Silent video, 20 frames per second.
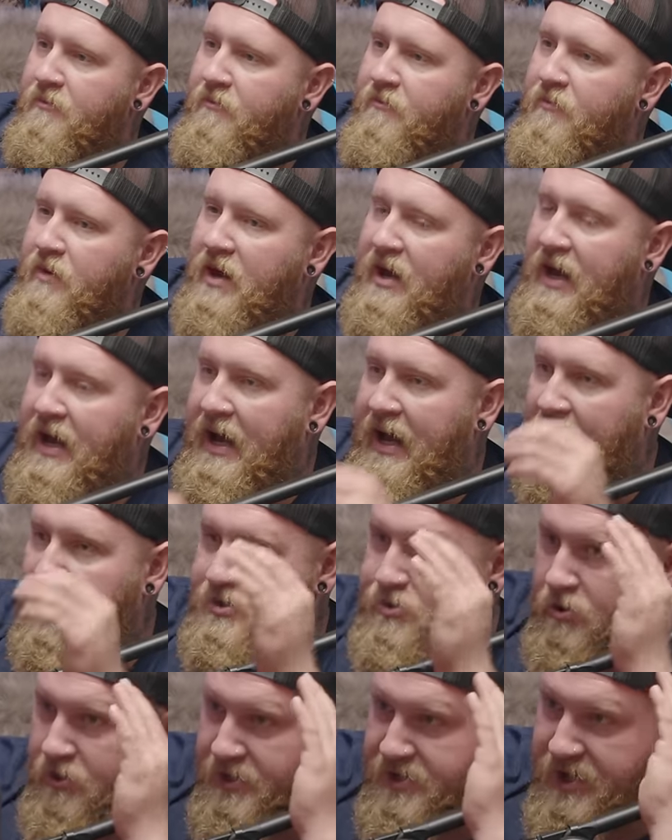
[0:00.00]
And my
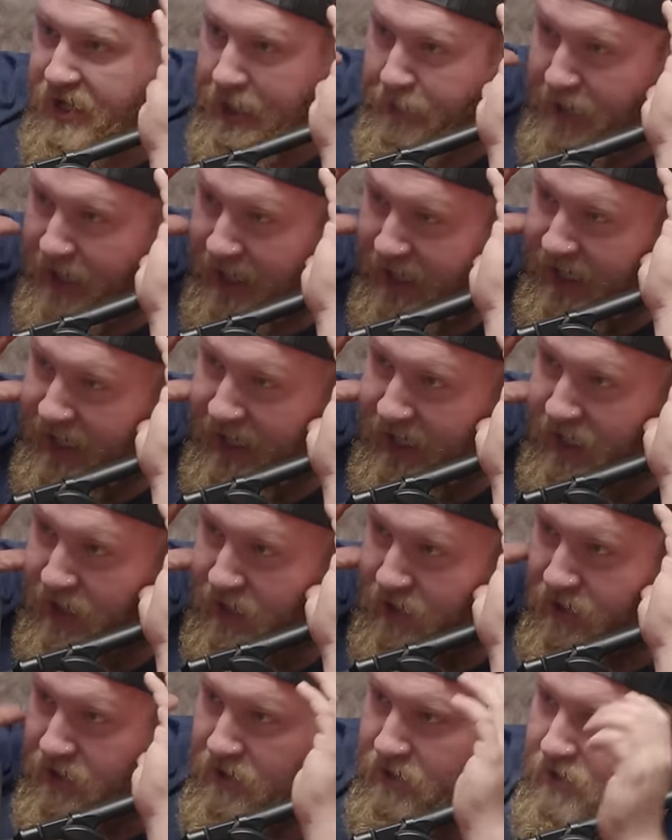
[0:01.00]
eyes are on the side of my
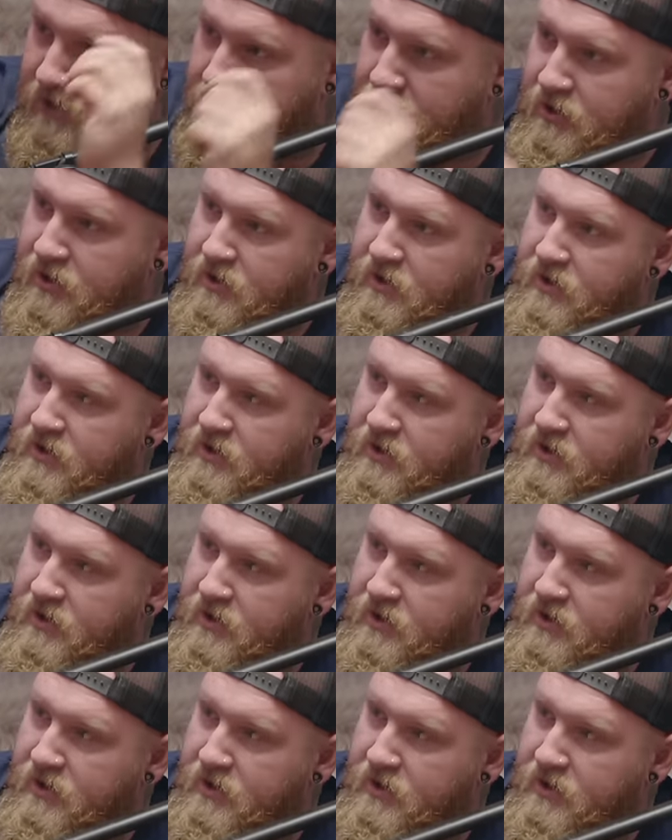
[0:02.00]
head, dude.